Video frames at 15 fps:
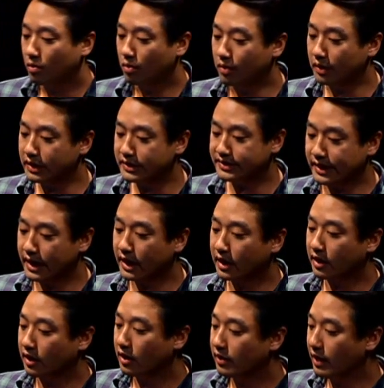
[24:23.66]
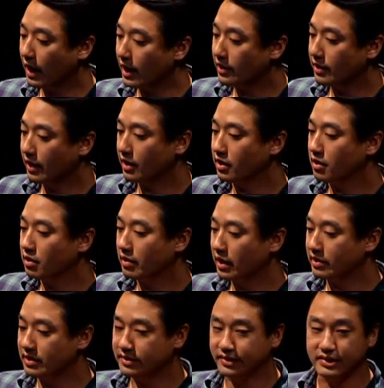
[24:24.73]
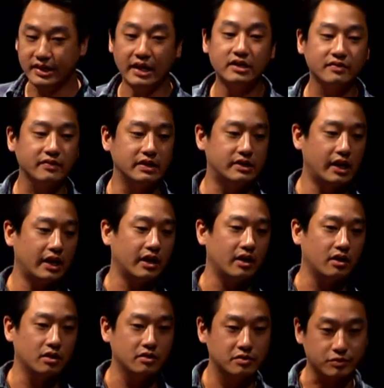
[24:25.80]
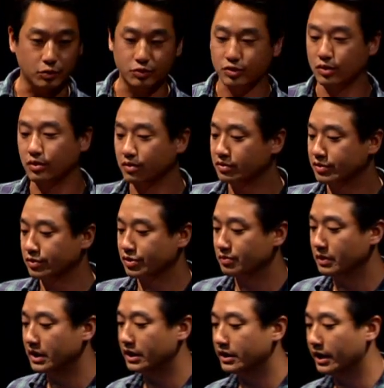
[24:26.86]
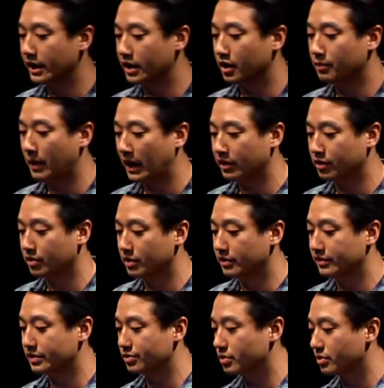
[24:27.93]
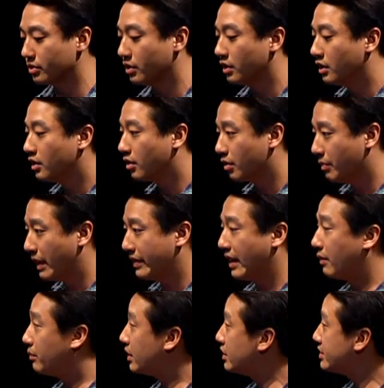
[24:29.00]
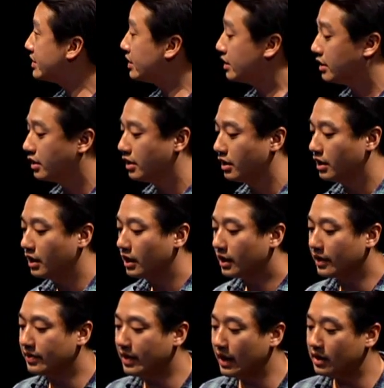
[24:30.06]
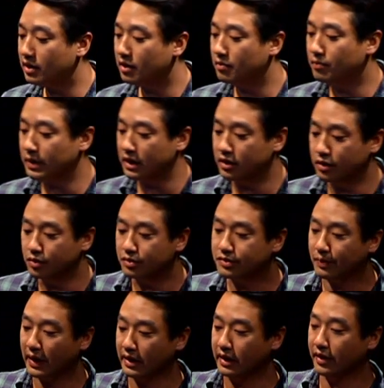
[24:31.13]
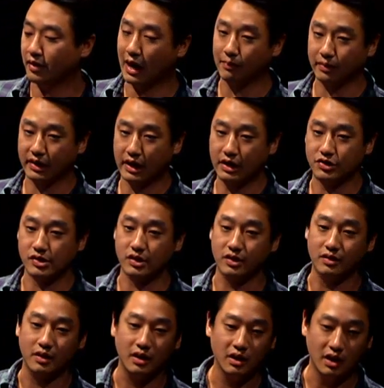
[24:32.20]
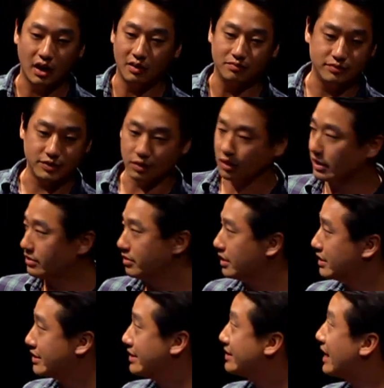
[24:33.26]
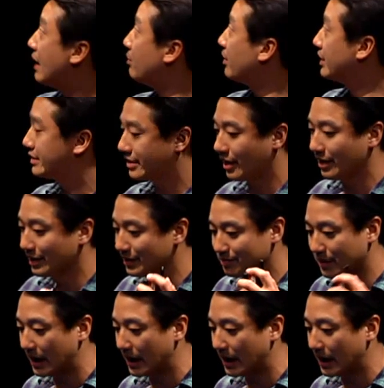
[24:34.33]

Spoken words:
we're really saying that this Attentively data, social media data about your individual or about that person, can then be used by another application. So as an example, let's call it